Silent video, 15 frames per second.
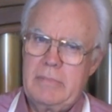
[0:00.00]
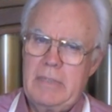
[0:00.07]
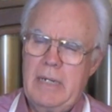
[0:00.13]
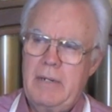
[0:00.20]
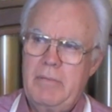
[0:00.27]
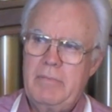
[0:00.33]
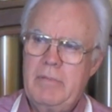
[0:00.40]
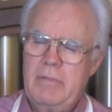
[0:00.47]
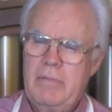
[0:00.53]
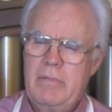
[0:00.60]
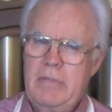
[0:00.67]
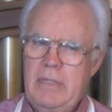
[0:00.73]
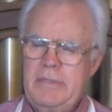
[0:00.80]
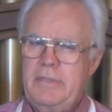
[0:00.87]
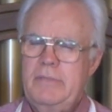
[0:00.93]
Now,
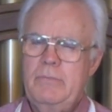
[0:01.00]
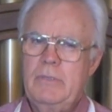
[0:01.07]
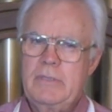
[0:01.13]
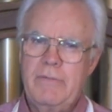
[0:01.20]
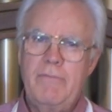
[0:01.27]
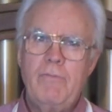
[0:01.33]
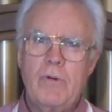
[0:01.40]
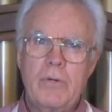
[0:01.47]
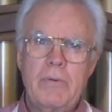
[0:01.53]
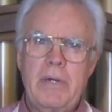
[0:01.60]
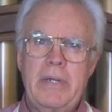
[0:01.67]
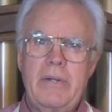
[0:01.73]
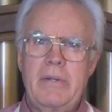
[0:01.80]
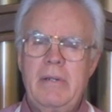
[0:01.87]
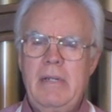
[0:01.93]
this was a
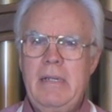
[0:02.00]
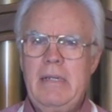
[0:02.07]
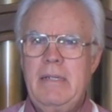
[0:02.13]
forerunner